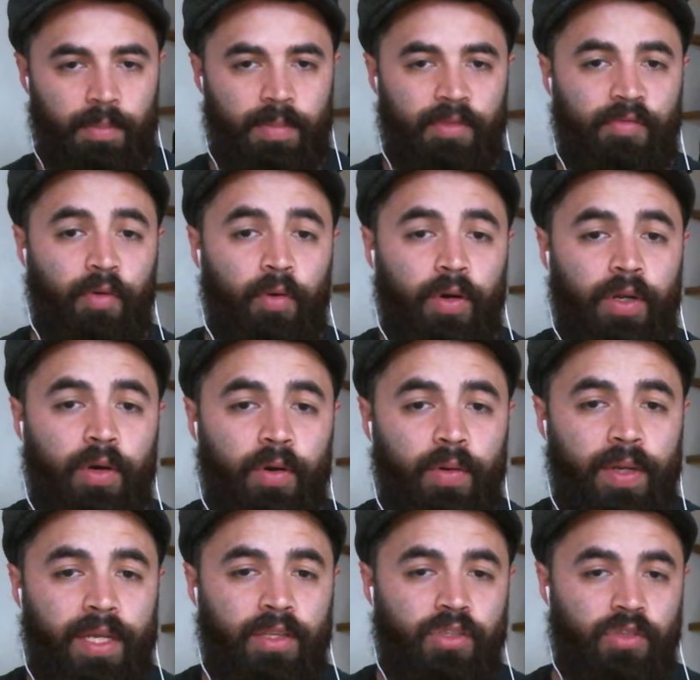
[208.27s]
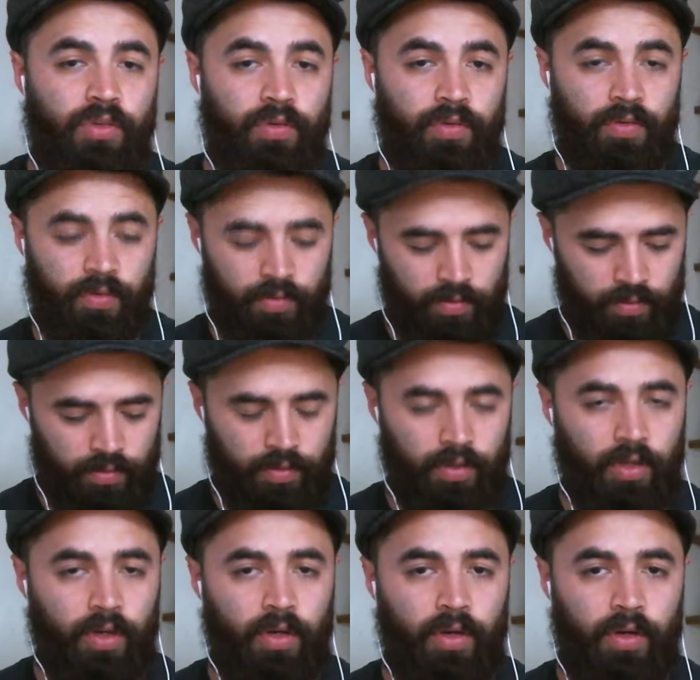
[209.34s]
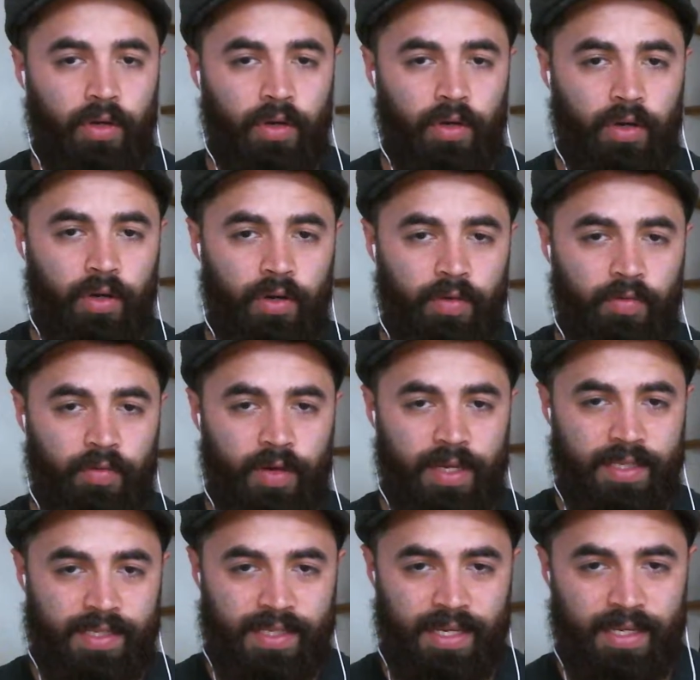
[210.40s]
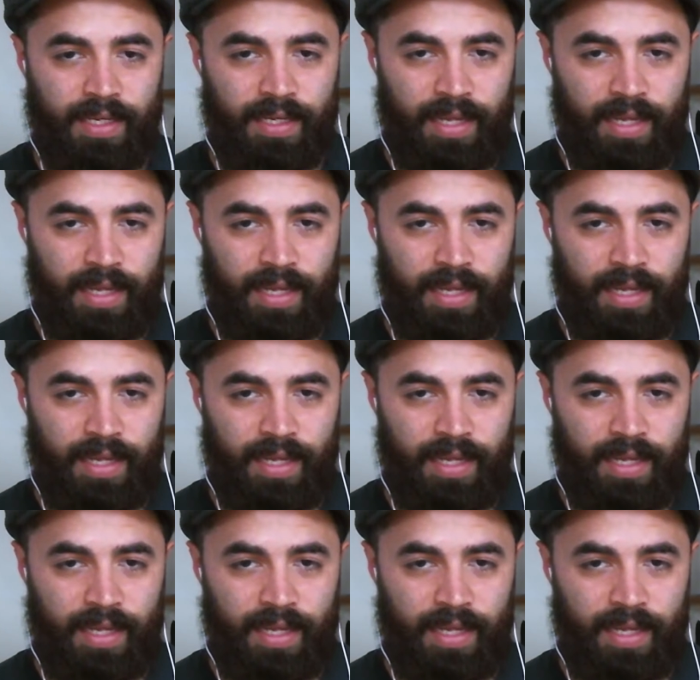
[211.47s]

Before going to her friend's